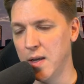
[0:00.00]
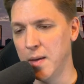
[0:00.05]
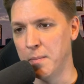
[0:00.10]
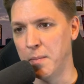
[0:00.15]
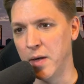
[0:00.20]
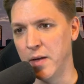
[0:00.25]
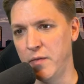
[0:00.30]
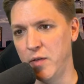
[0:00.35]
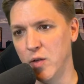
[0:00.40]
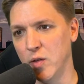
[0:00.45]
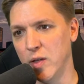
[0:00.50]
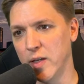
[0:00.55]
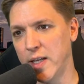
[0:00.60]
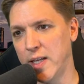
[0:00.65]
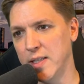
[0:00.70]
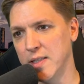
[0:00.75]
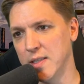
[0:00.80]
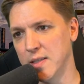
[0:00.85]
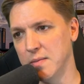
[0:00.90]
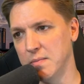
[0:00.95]
But if you look,
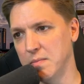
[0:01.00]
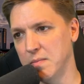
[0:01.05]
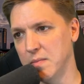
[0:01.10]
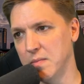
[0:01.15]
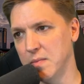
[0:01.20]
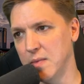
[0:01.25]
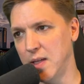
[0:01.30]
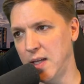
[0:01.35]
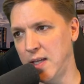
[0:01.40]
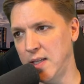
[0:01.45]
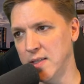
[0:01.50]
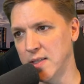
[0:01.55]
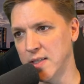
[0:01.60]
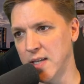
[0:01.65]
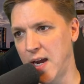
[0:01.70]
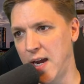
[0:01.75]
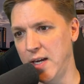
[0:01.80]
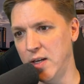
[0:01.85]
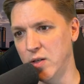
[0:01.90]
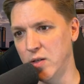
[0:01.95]
his
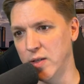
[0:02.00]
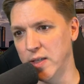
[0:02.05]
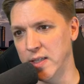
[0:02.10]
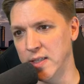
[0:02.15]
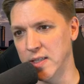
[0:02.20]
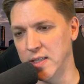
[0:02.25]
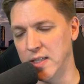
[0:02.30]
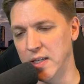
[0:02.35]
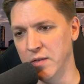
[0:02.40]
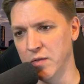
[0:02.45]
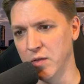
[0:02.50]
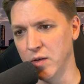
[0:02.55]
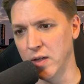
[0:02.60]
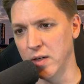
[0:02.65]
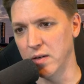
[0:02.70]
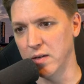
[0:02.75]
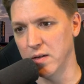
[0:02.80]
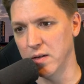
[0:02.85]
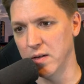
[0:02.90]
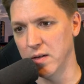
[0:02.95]
title is
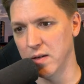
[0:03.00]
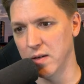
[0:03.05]
different,